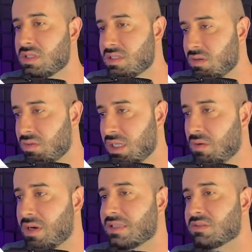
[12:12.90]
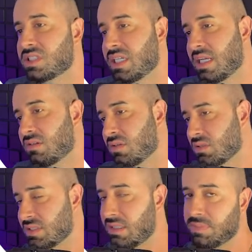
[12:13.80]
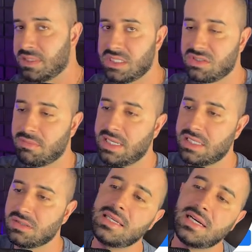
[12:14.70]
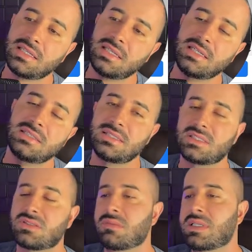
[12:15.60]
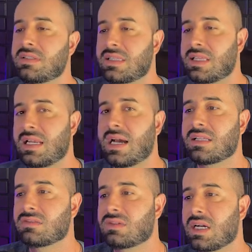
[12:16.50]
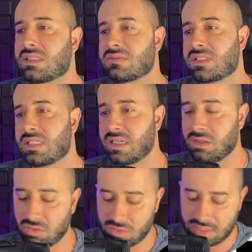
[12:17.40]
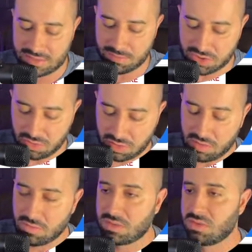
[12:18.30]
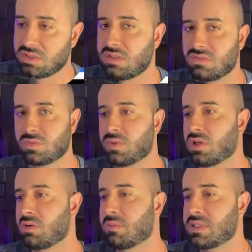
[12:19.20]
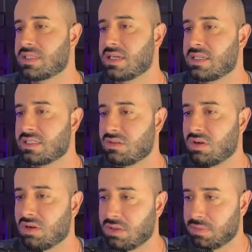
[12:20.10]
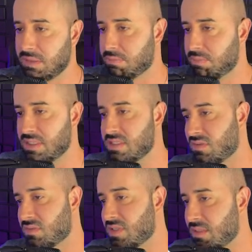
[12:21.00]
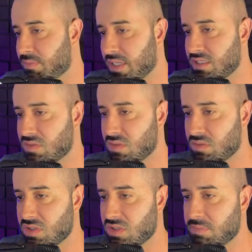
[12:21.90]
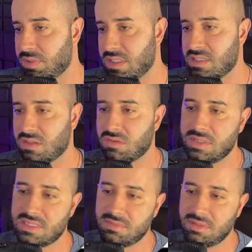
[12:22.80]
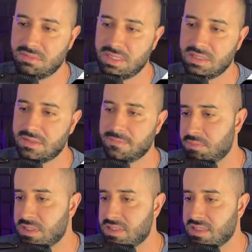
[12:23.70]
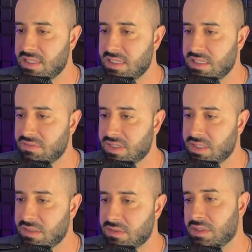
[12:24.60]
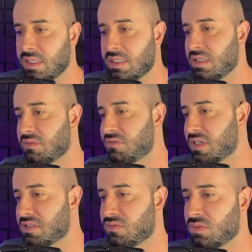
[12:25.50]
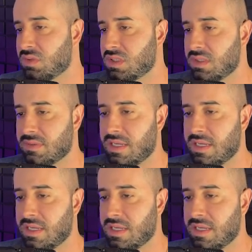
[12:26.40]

Gender, I always leave it open. And here in detailed targeting, if you want, you can put something. So let's say it's a pizzeria, you put pizza here. Let's see if anything comes up. Pizza, food and drink, pizza delivery, and fast food here, okay?